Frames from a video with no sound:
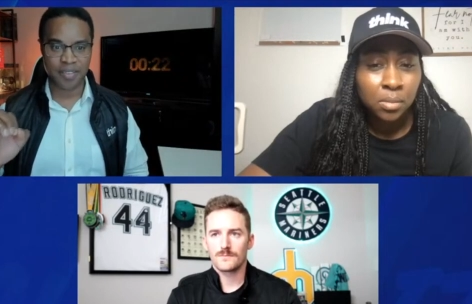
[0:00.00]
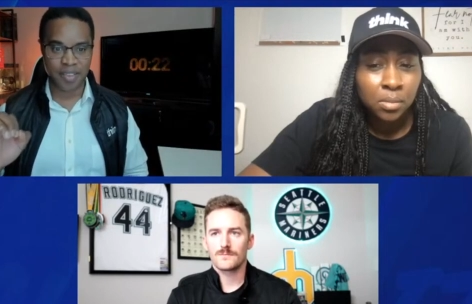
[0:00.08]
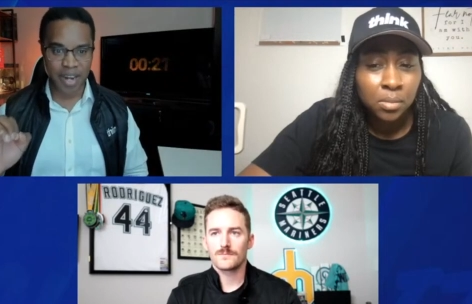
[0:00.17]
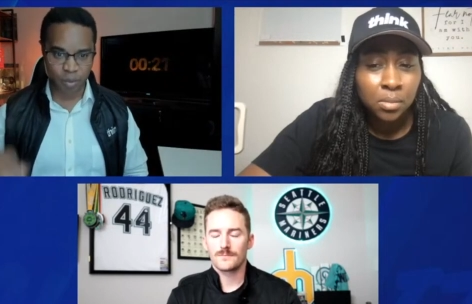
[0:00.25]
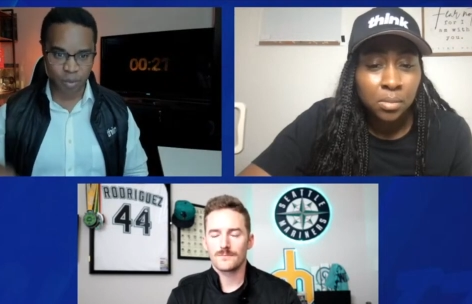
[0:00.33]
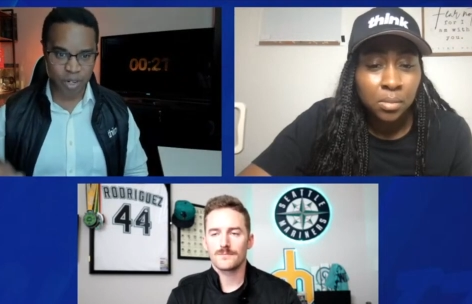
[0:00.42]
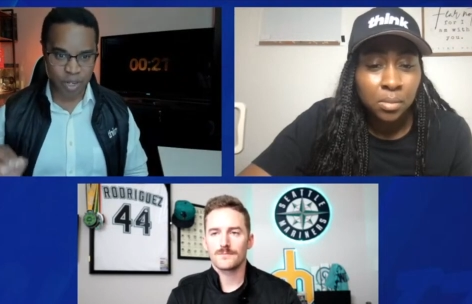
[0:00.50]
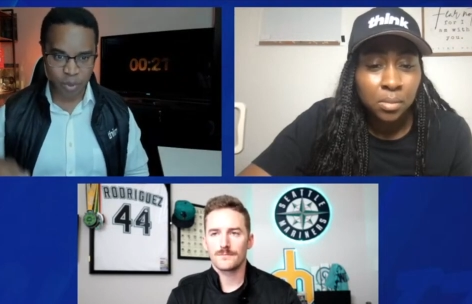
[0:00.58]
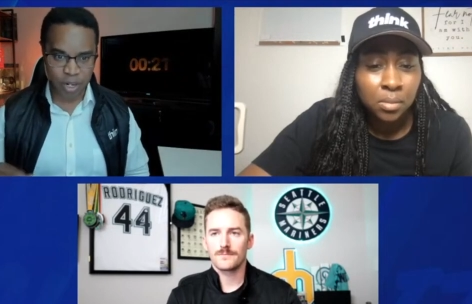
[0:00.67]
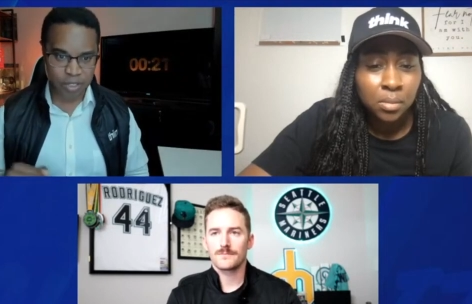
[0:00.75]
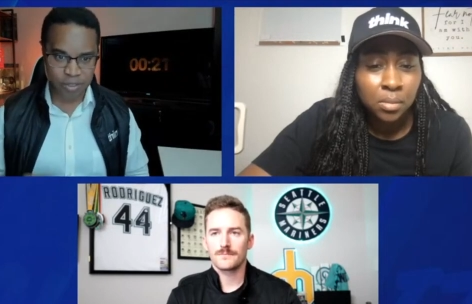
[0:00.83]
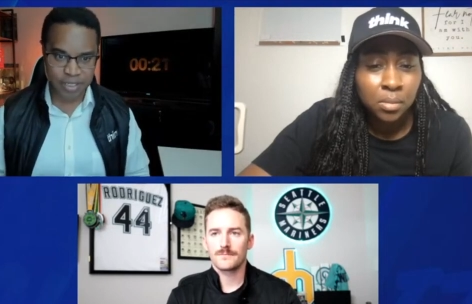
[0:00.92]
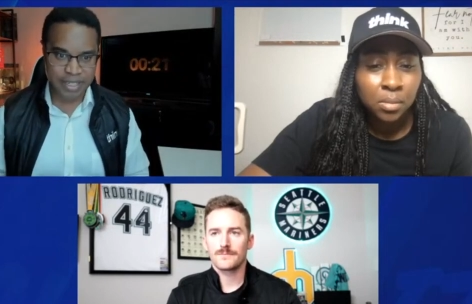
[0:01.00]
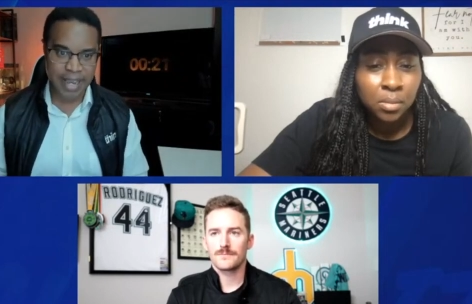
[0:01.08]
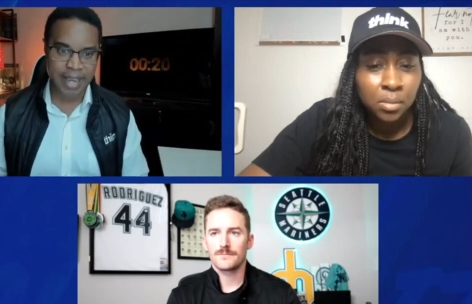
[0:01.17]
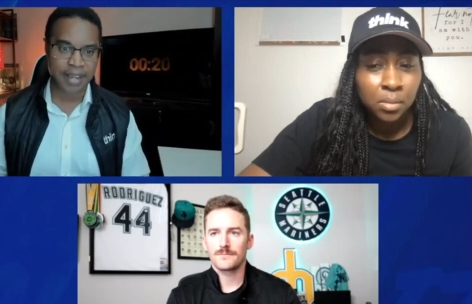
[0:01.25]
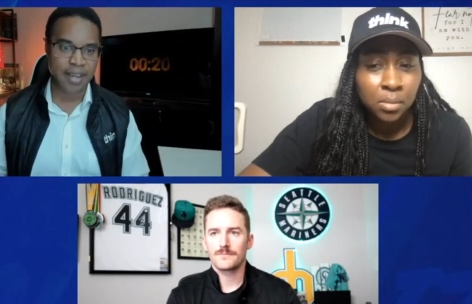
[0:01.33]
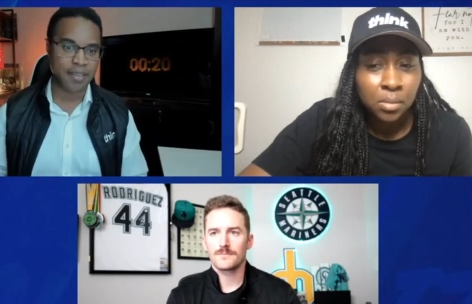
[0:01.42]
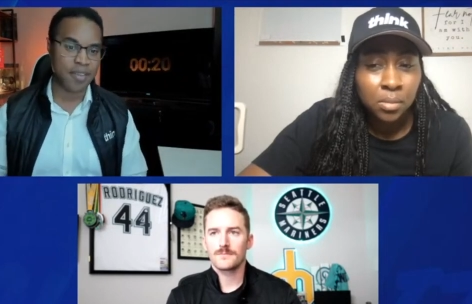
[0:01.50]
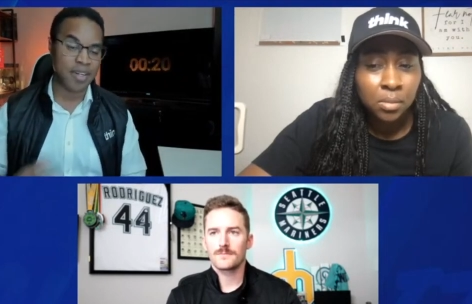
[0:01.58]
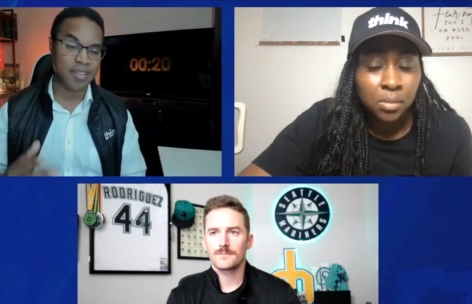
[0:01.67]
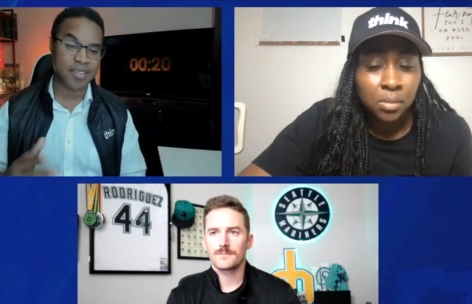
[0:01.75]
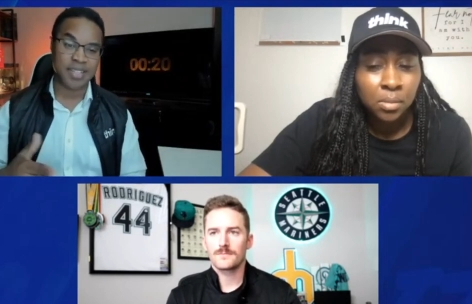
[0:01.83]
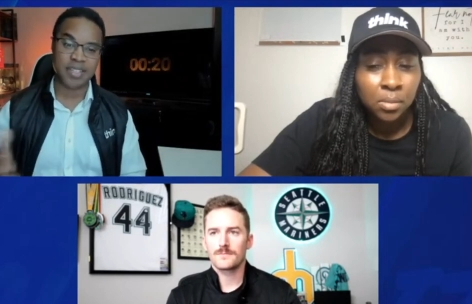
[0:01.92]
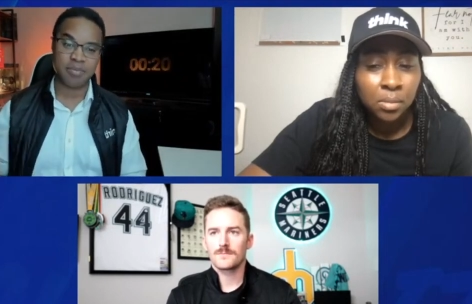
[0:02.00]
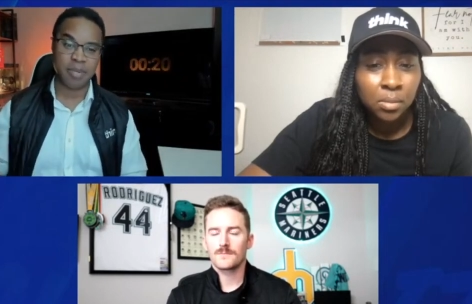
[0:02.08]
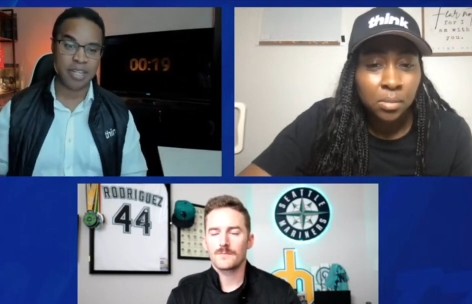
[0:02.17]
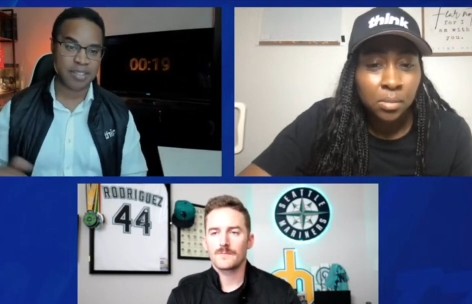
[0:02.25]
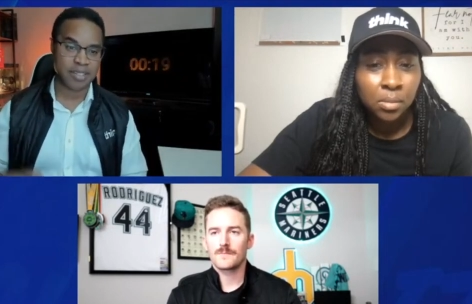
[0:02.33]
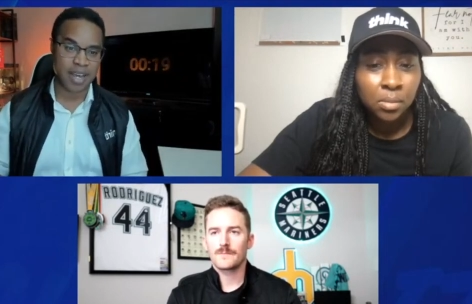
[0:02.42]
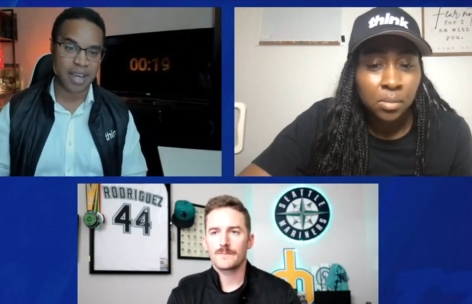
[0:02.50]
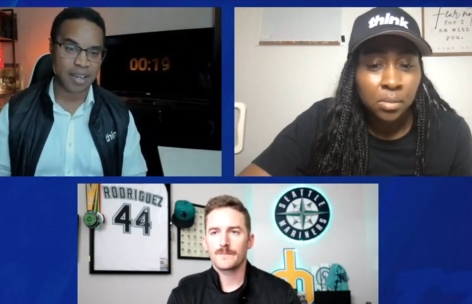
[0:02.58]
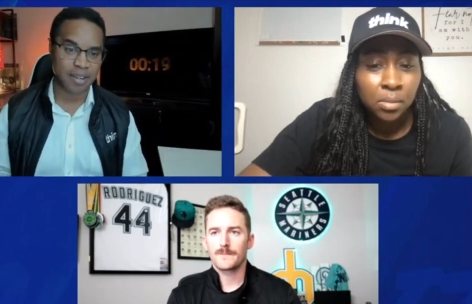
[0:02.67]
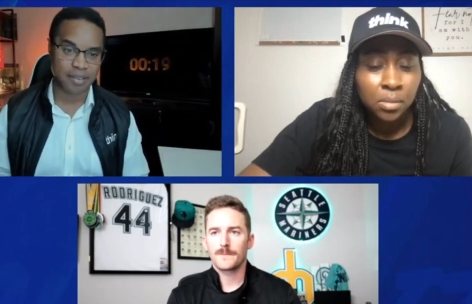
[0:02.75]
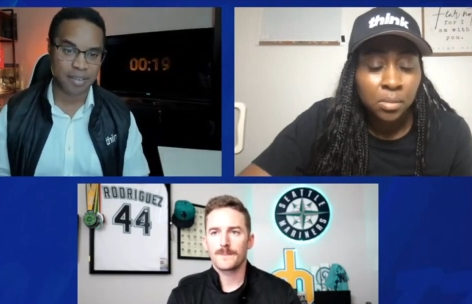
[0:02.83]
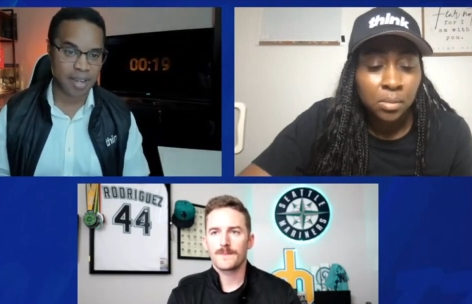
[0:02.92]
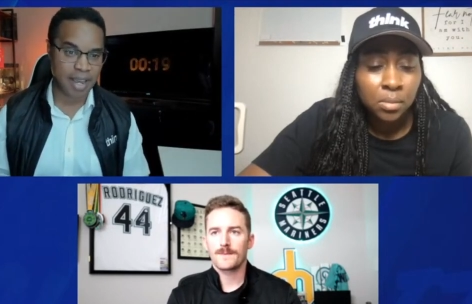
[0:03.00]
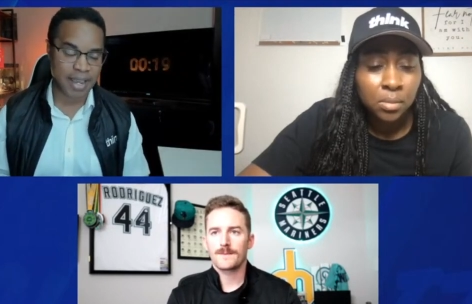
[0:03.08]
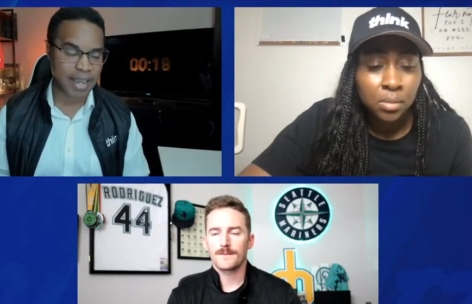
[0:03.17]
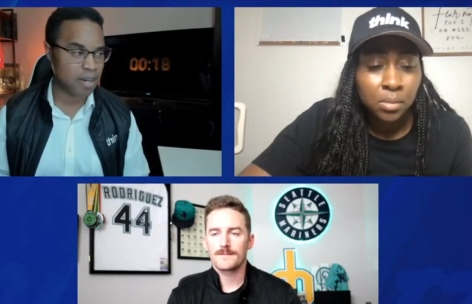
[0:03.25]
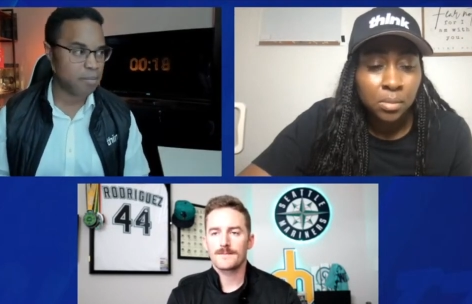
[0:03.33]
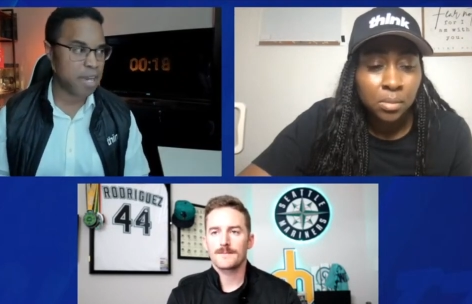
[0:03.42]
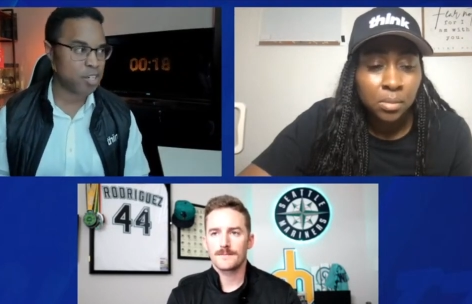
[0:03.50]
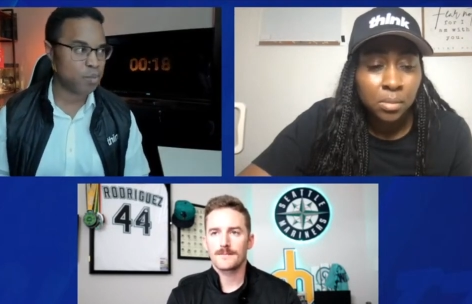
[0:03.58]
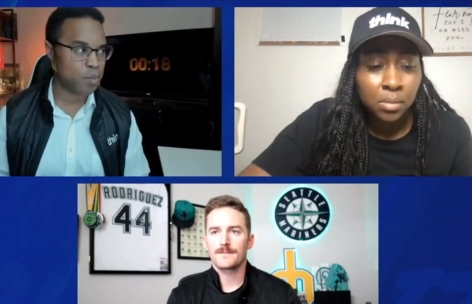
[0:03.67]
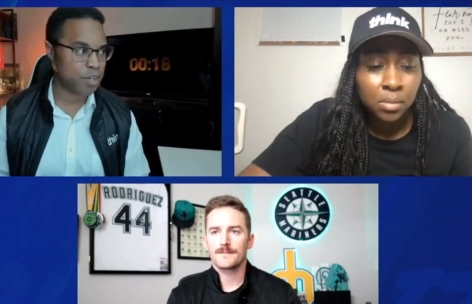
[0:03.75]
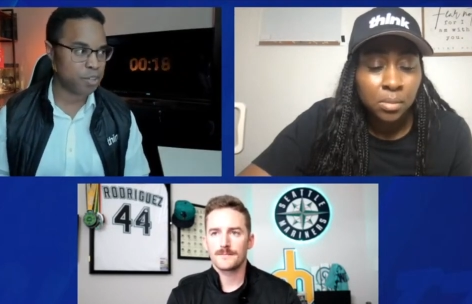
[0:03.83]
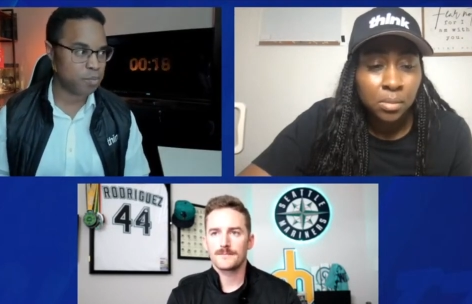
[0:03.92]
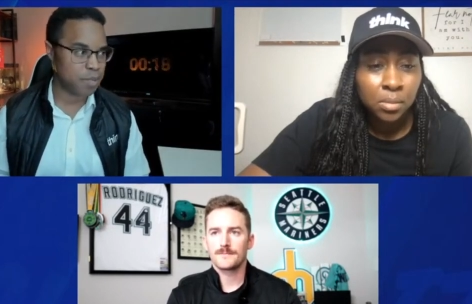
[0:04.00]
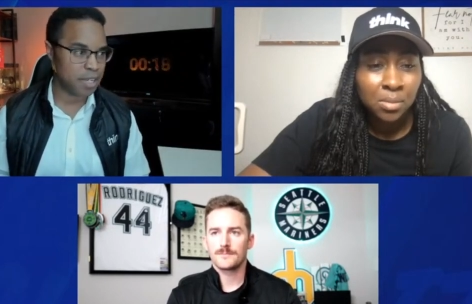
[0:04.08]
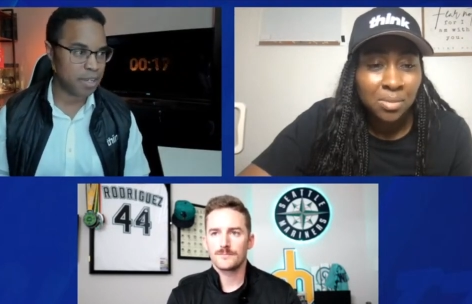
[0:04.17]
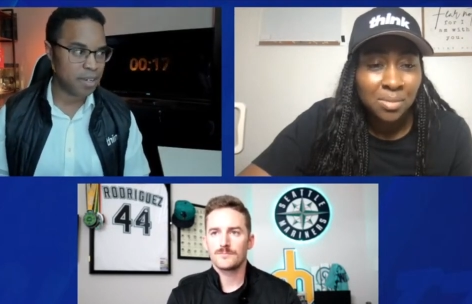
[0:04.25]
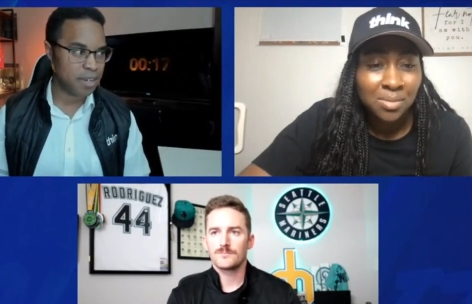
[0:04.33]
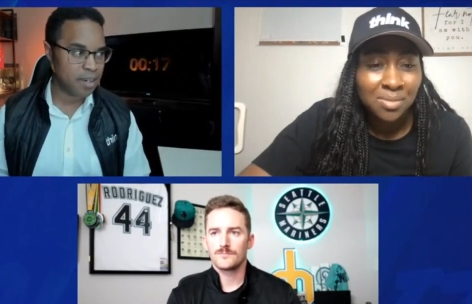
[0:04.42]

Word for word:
Speaker 1: that i really want to attack and then in six months i i can't imagine where you'd be